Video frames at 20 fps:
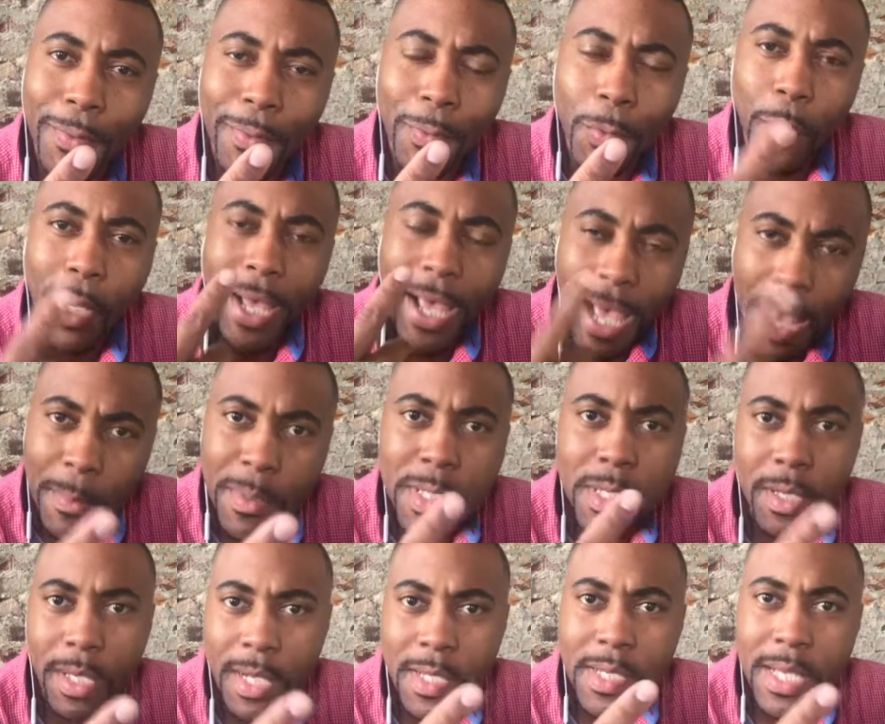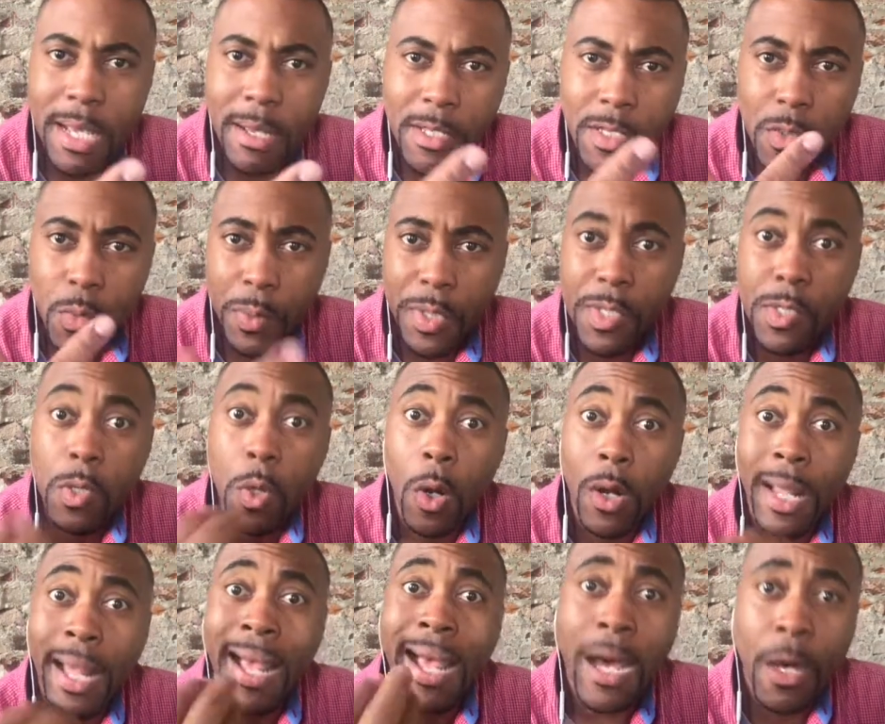What happens a lot of times is we
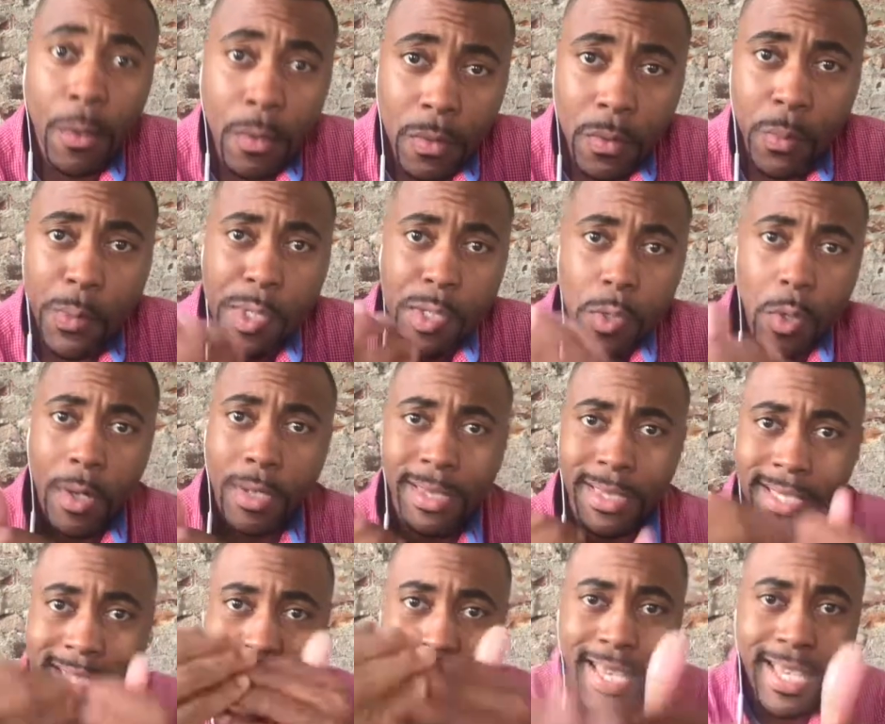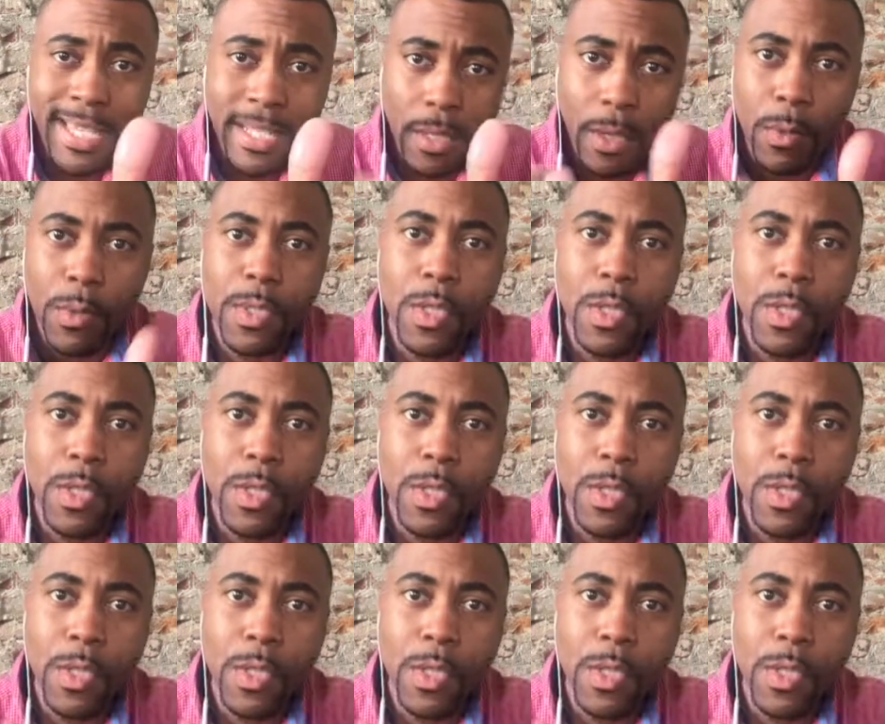start out the gate